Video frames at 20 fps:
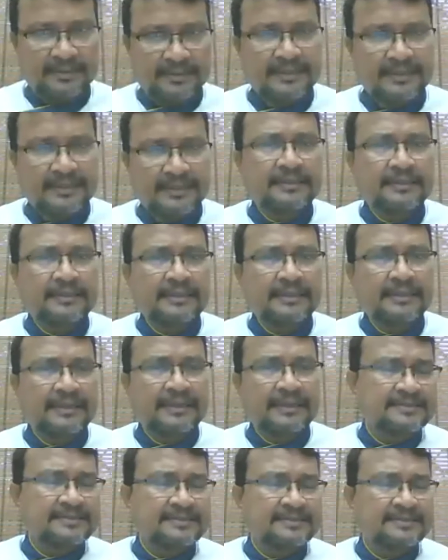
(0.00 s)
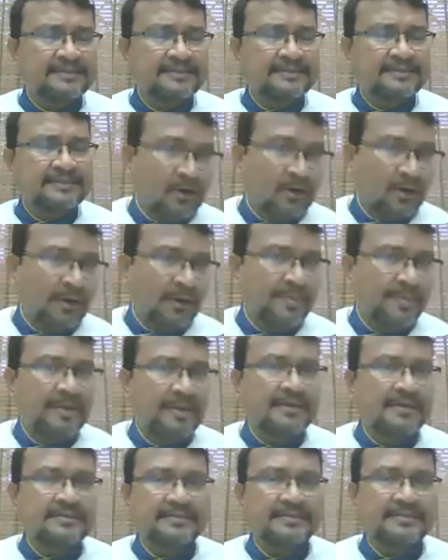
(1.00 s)
There is there there cannot be a
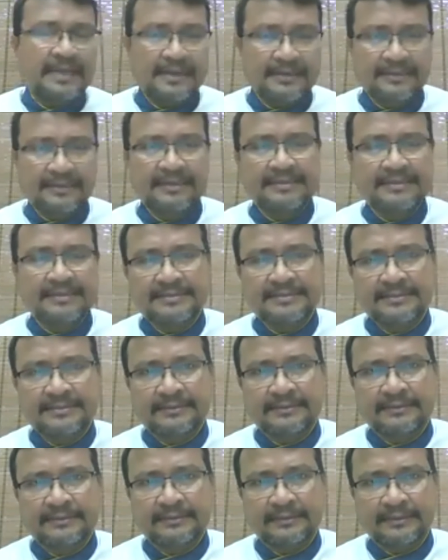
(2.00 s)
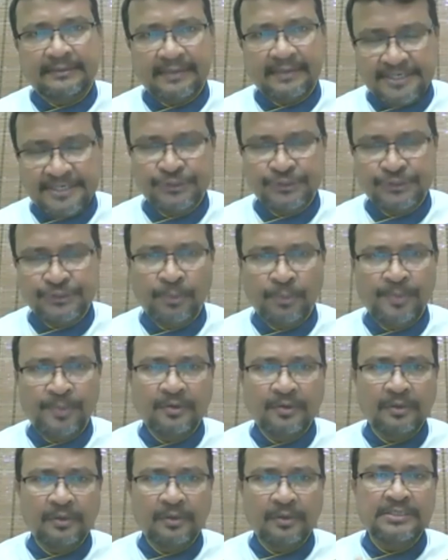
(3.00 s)
standardized uh, ratio
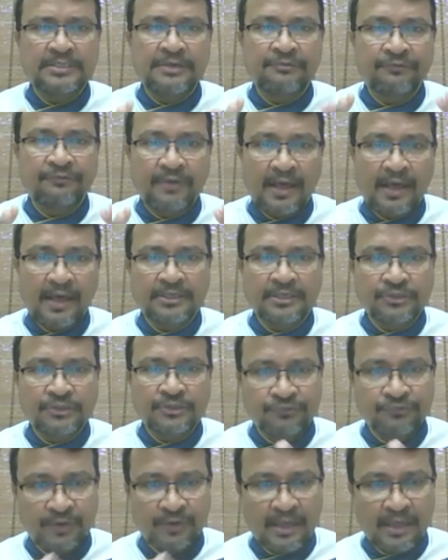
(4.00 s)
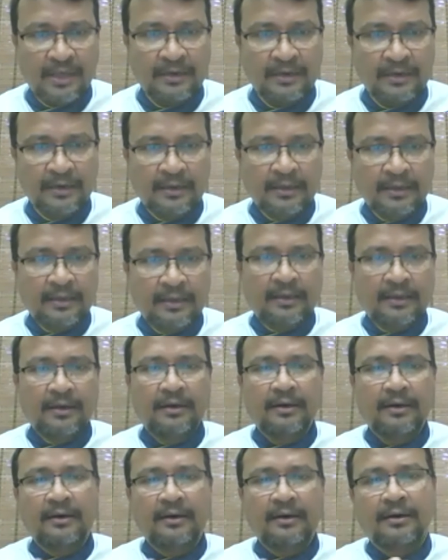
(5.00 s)
because the flour to flour,
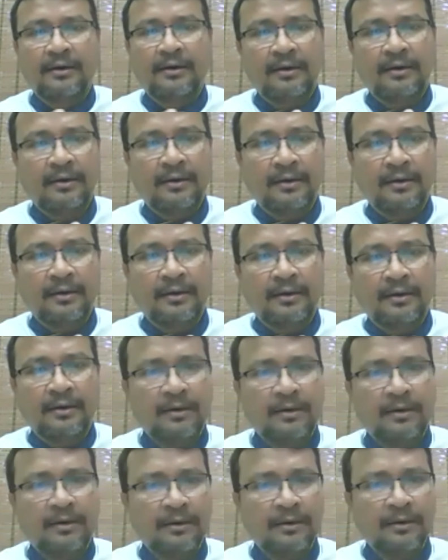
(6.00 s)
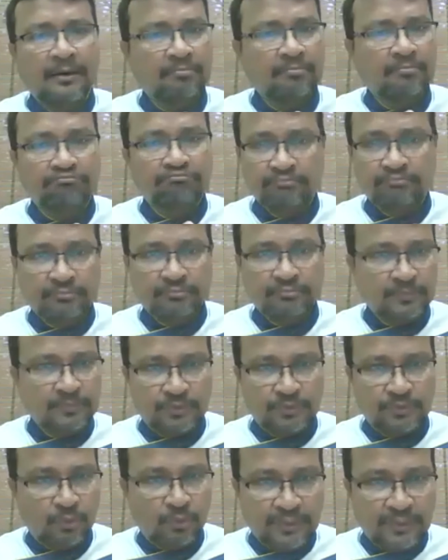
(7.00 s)
uh,
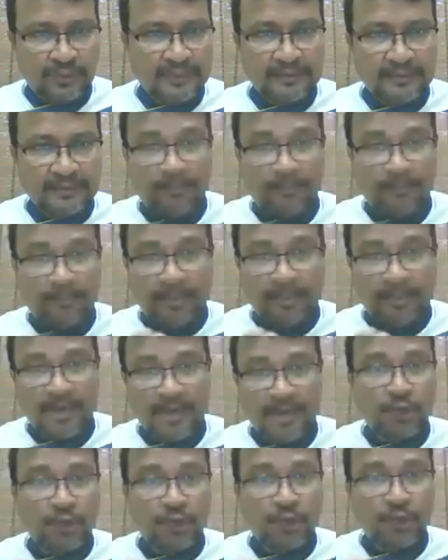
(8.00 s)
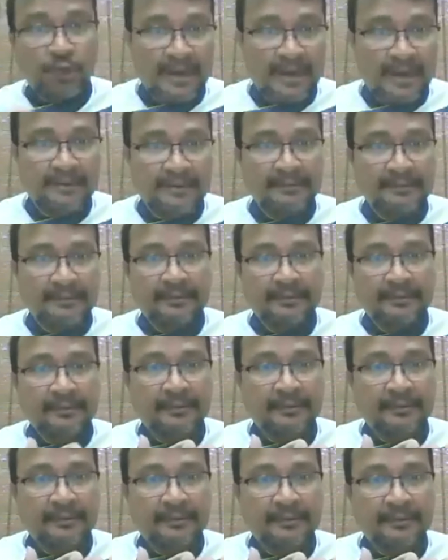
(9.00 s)
totally the brand to brand uh,
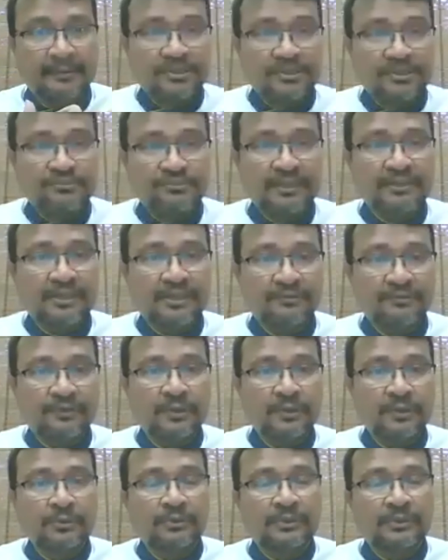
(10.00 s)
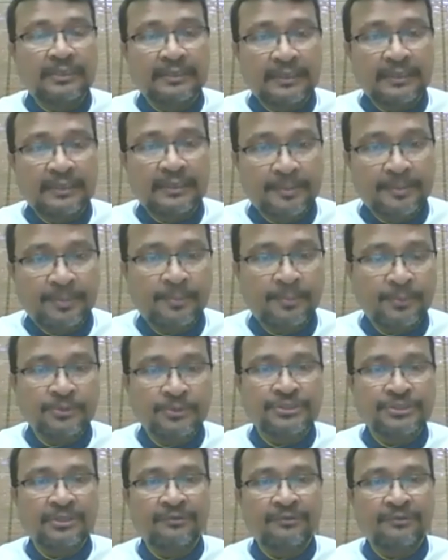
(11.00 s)
uh, strength of the gluten and the
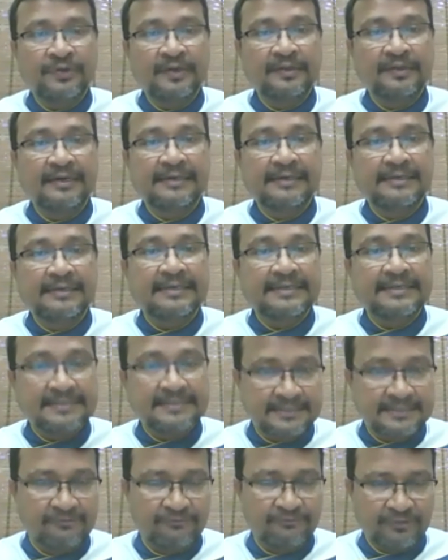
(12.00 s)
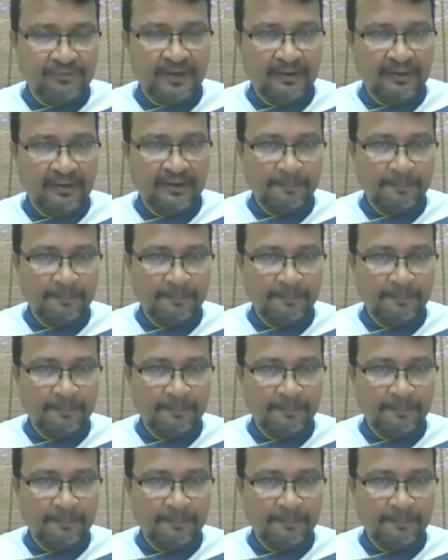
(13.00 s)
proportion of ingredient is different.